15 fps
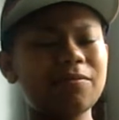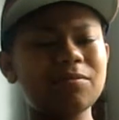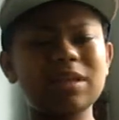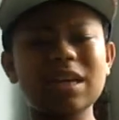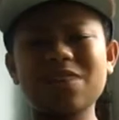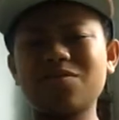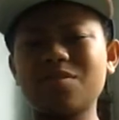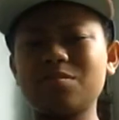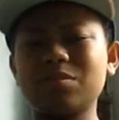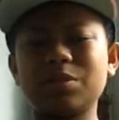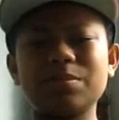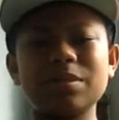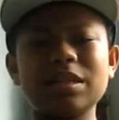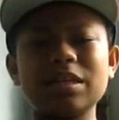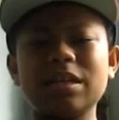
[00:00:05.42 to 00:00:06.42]
from
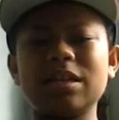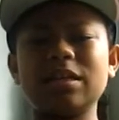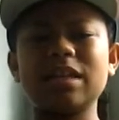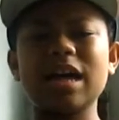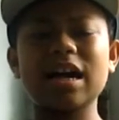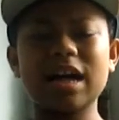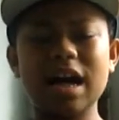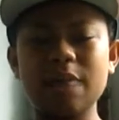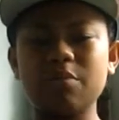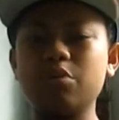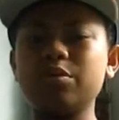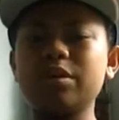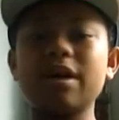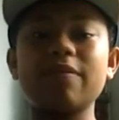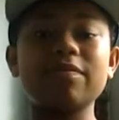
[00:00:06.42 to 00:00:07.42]
techforumsmedia.com, where
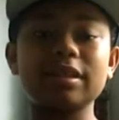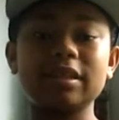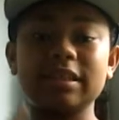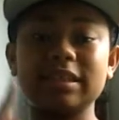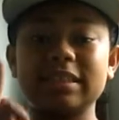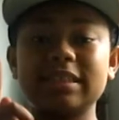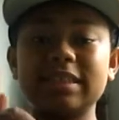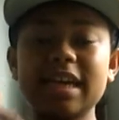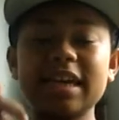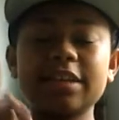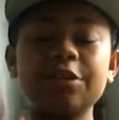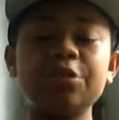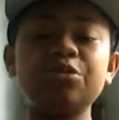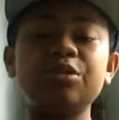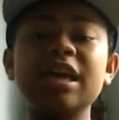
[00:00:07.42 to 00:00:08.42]
we cover the latest tech
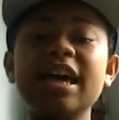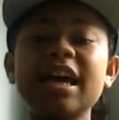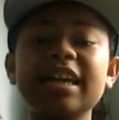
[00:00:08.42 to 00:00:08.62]
news,